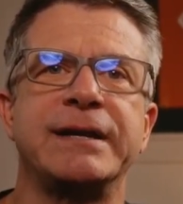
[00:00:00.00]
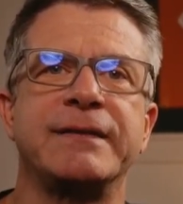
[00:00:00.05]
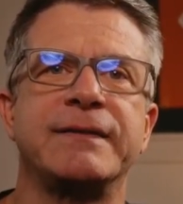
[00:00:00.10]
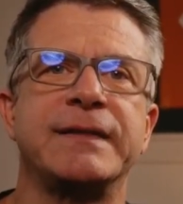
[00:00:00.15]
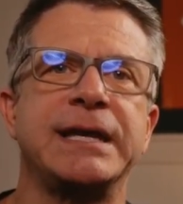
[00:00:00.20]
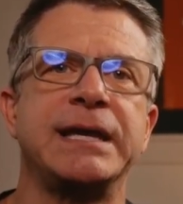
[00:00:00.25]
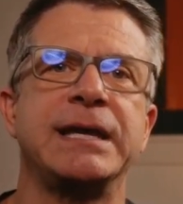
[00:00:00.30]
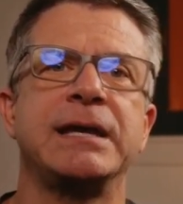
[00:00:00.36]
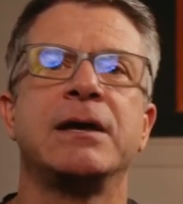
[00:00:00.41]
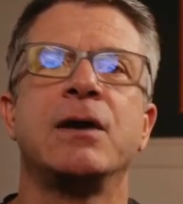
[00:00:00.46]

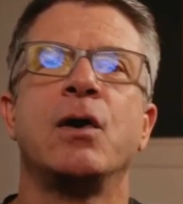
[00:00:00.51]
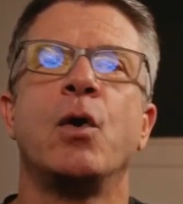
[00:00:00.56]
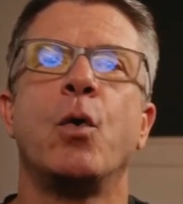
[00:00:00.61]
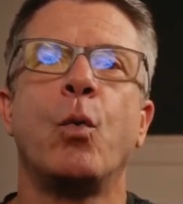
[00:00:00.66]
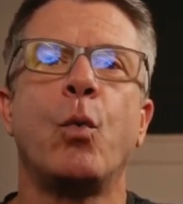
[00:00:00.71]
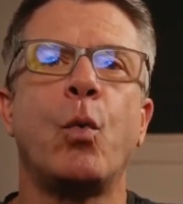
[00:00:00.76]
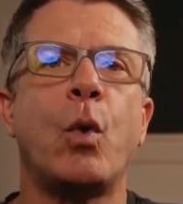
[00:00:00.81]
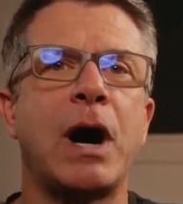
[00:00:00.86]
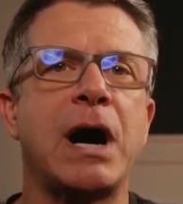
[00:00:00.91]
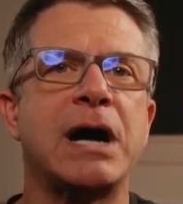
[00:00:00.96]
the
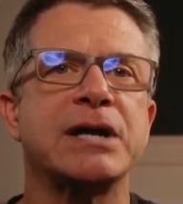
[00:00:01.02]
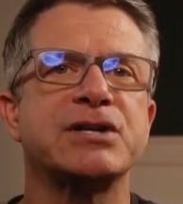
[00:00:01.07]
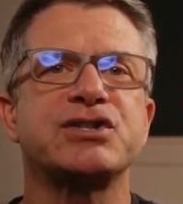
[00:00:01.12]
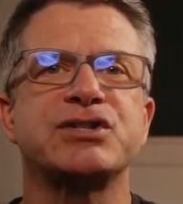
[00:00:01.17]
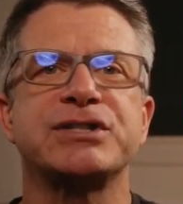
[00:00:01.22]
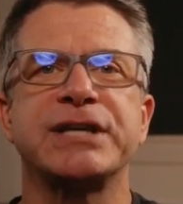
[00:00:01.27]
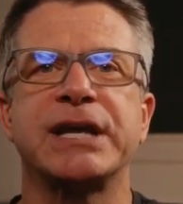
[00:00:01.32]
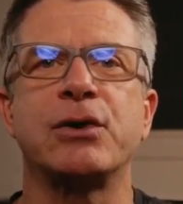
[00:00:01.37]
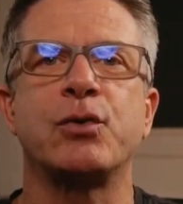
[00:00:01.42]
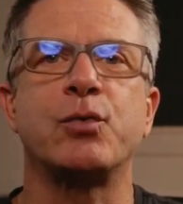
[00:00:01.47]
wash
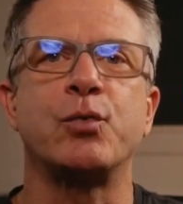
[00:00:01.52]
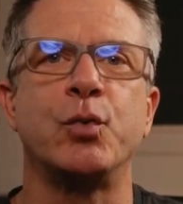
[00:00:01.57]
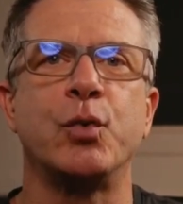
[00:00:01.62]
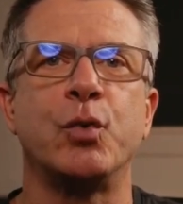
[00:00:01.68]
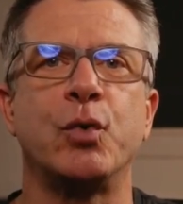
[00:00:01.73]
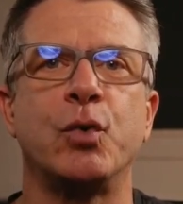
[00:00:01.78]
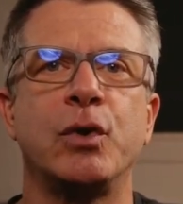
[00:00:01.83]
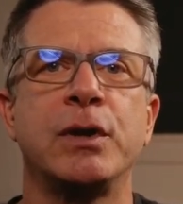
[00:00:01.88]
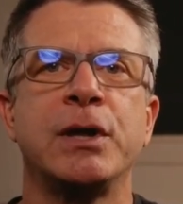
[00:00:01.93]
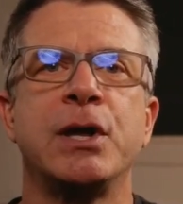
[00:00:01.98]
sale
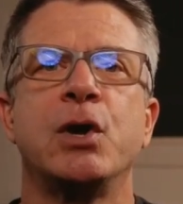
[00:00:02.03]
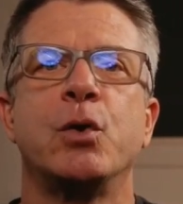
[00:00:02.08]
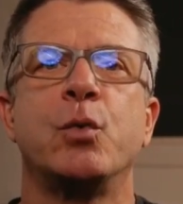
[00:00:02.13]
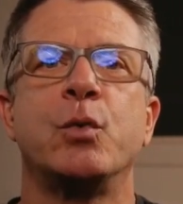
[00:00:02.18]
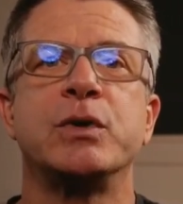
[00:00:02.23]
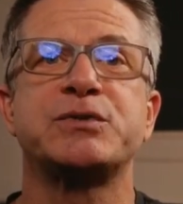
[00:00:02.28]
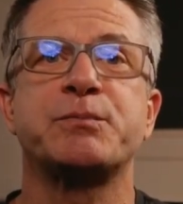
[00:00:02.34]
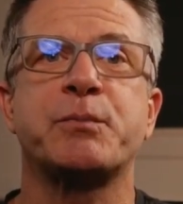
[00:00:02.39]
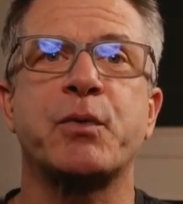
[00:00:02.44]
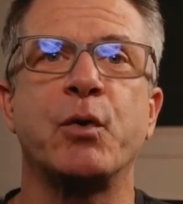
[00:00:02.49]
rule,
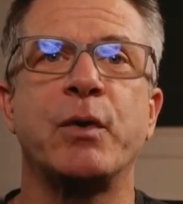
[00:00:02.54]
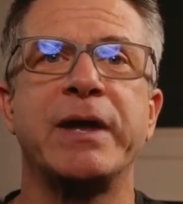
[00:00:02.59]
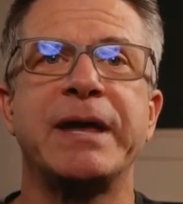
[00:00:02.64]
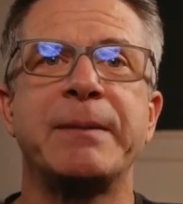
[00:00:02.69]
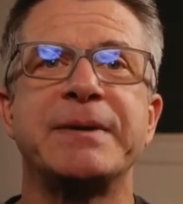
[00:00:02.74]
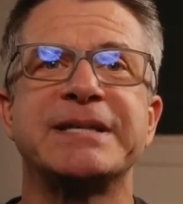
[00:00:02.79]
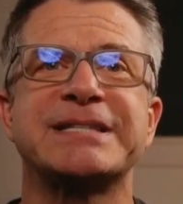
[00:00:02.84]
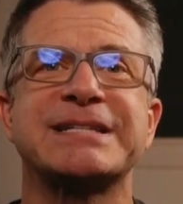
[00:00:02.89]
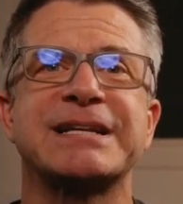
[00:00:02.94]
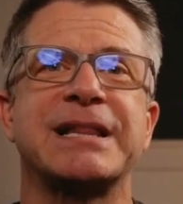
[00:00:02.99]
which
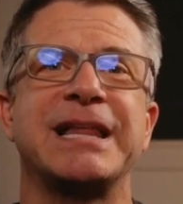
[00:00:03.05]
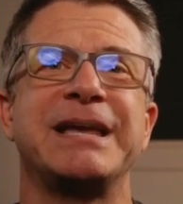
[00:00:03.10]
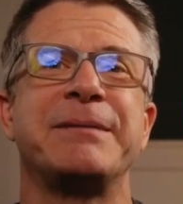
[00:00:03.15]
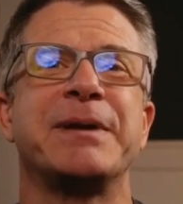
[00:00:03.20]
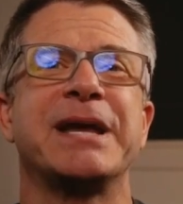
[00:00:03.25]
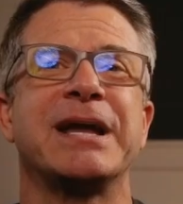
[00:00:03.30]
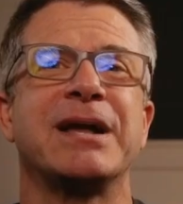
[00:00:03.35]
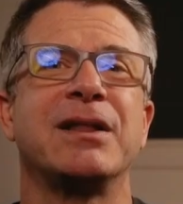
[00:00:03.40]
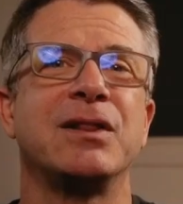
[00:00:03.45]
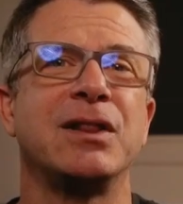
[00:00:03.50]
prohibits
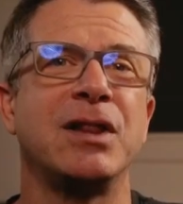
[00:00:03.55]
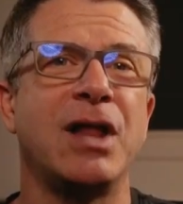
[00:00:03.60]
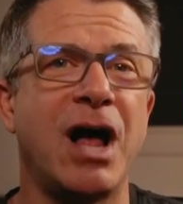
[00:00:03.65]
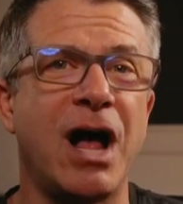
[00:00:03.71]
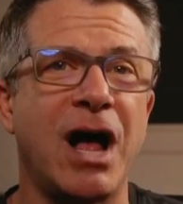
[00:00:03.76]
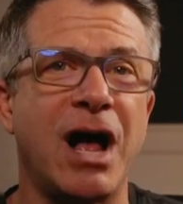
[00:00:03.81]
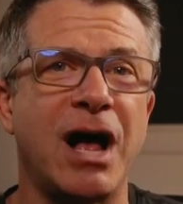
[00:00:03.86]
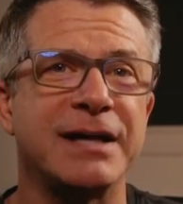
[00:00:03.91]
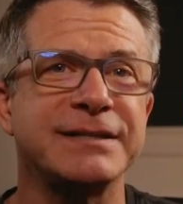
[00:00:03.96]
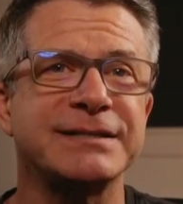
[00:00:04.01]
claiming a
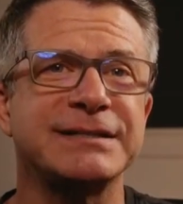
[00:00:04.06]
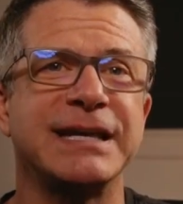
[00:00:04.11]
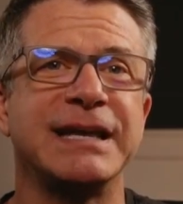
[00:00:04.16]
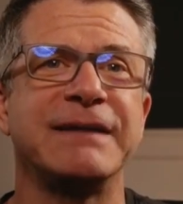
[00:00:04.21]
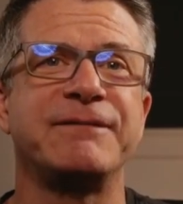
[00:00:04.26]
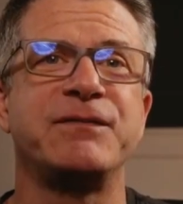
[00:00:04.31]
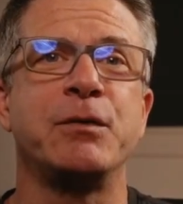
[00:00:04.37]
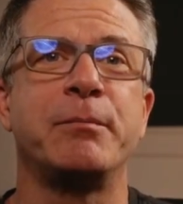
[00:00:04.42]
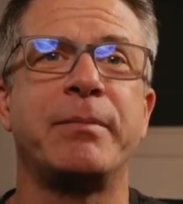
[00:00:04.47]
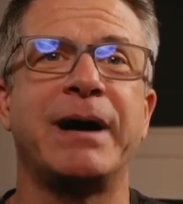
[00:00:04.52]
loss
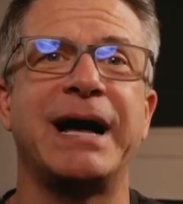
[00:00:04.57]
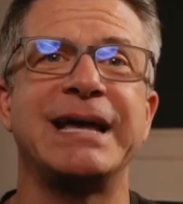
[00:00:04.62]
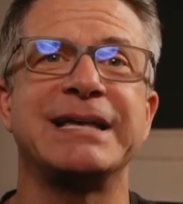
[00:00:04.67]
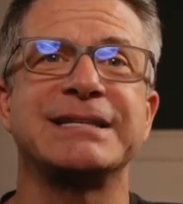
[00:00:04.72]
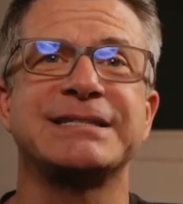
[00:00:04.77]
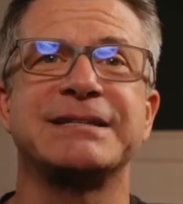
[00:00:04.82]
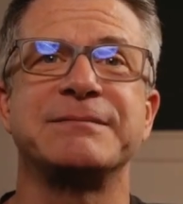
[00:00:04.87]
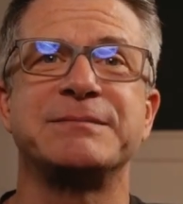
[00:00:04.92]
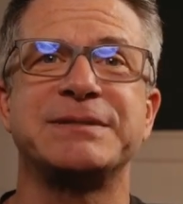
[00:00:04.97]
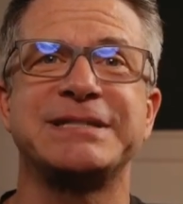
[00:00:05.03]
if you buy a
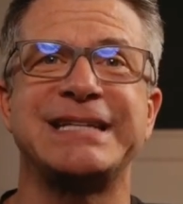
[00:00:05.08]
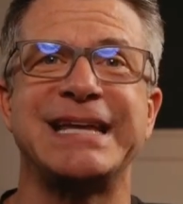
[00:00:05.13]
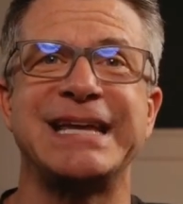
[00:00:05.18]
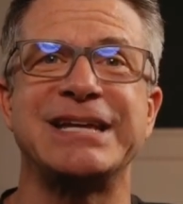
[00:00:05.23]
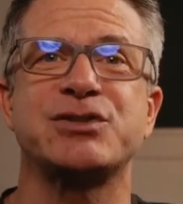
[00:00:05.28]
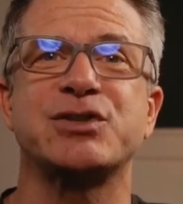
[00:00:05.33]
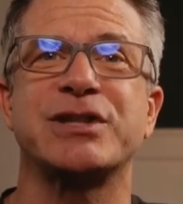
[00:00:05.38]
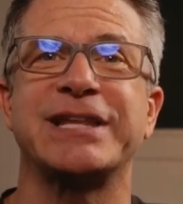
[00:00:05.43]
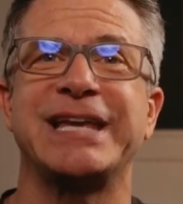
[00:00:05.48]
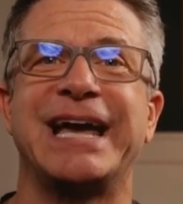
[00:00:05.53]

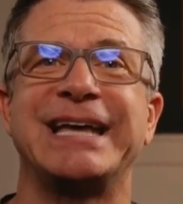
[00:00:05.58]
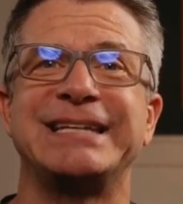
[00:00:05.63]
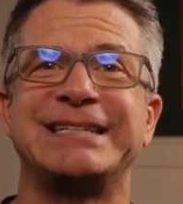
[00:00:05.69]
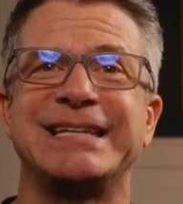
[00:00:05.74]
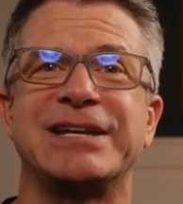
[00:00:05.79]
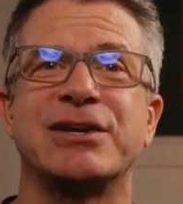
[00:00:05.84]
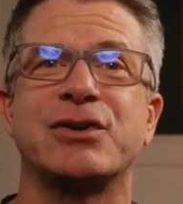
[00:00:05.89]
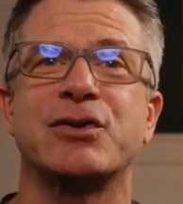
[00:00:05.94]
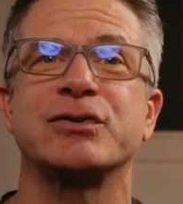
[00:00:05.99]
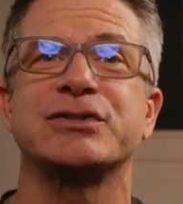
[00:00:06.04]
substantially
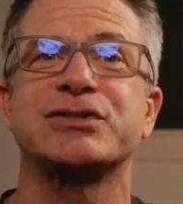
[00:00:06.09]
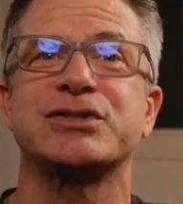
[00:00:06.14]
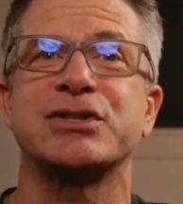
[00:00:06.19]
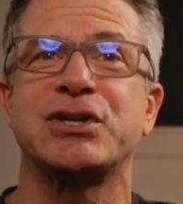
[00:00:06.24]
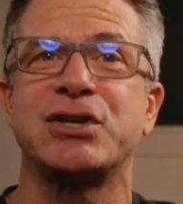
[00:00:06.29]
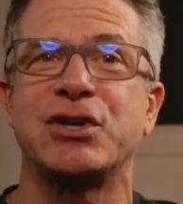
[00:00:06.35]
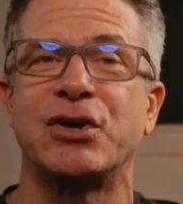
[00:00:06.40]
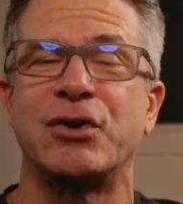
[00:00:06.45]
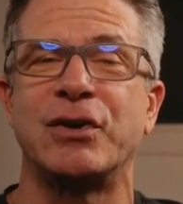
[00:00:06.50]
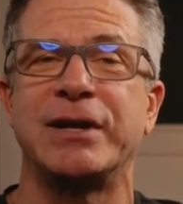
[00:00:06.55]
identical
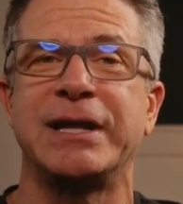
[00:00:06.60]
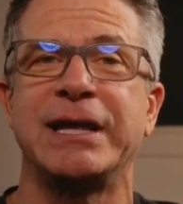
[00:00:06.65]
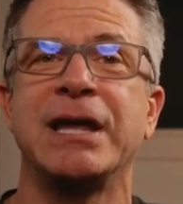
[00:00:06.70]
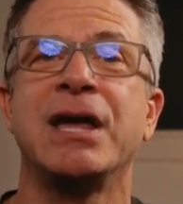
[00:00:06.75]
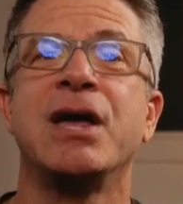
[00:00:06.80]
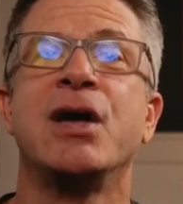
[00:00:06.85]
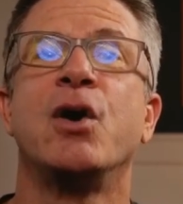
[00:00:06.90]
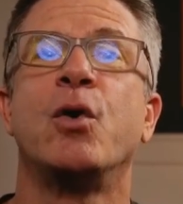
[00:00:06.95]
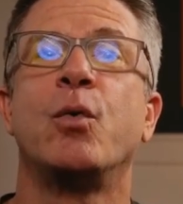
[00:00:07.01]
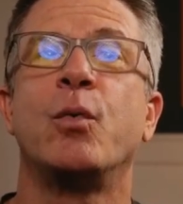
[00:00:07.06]
security
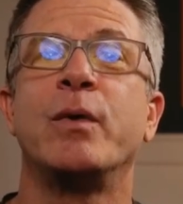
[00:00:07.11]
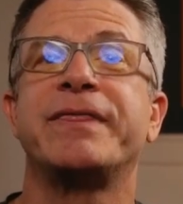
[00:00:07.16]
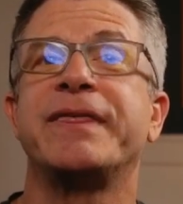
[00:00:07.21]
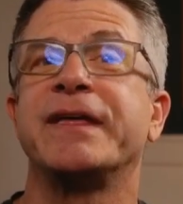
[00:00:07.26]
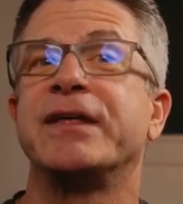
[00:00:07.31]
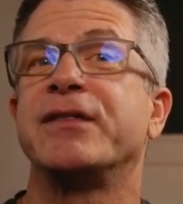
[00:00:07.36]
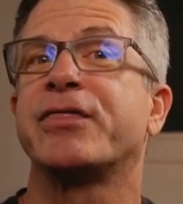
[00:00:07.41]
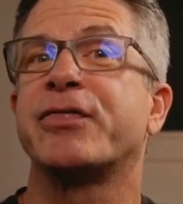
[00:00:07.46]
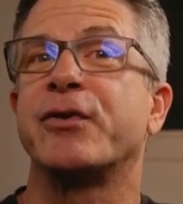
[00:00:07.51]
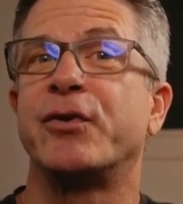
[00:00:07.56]

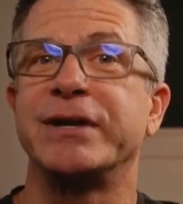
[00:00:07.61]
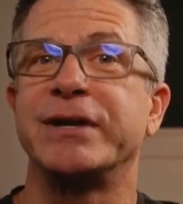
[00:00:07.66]
within 30